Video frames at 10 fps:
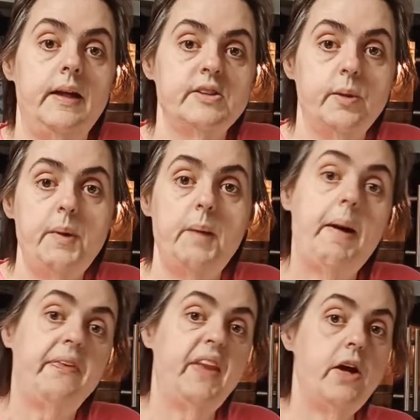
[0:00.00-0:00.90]
It's going to be
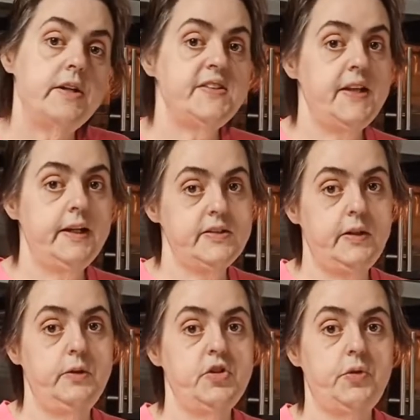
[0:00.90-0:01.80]
about 30 seconds
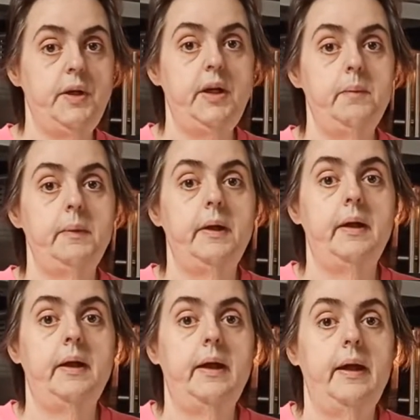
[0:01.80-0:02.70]
on the shrimp,
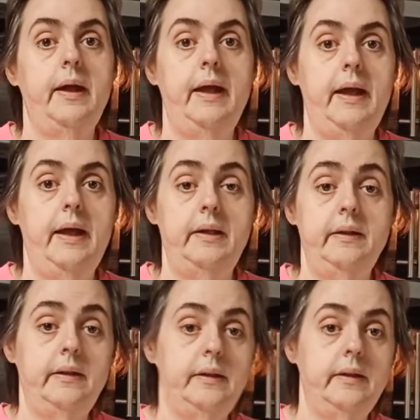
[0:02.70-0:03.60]

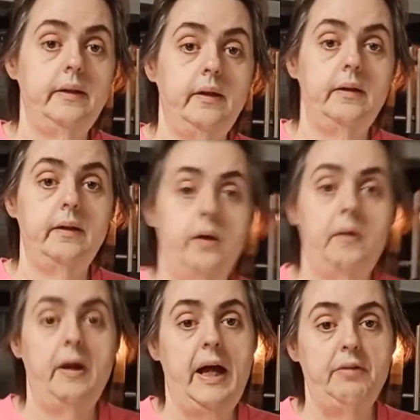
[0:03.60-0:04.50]
and
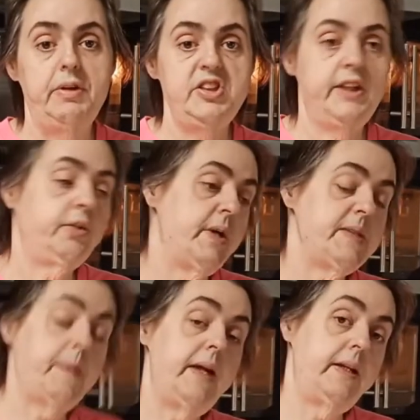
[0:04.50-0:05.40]
I rechecked the
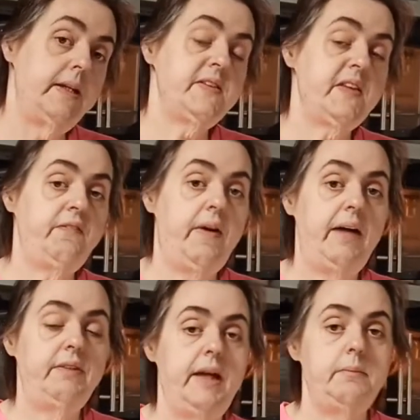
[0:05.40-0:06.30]
recipe. It did say
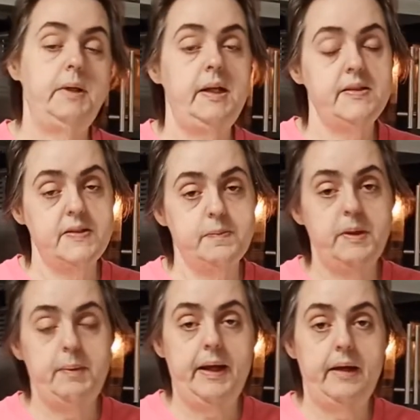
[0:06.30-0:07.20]
five to eight minutes. It's
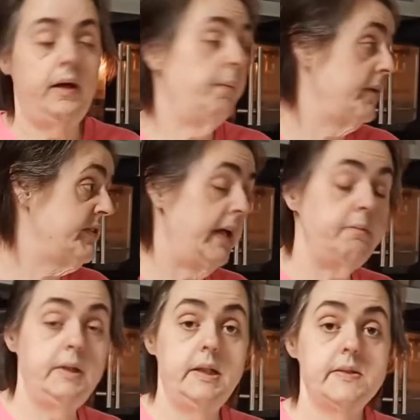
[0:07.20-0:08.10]
been about almost
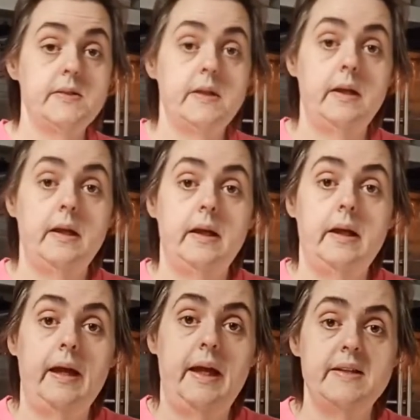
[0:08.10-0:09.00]
eight minutes,
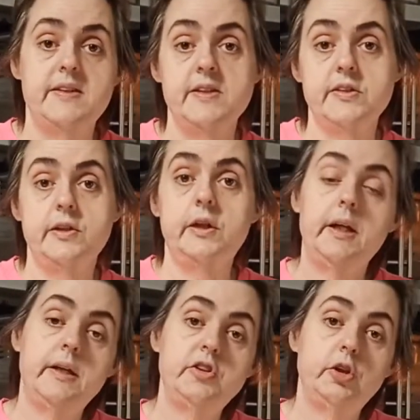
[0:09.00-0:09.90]
and it says to cook
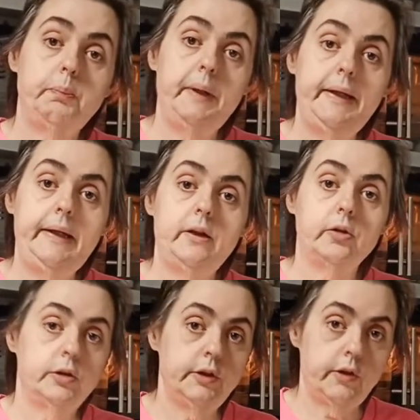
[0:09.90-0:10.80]
it until pink
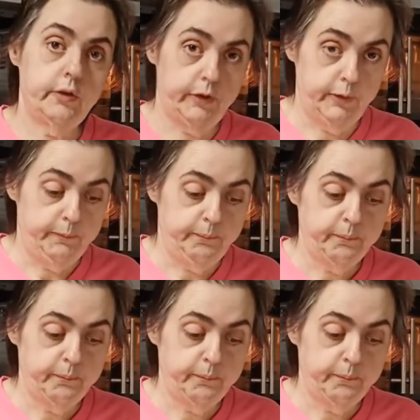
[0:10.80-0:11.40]
or cooked through.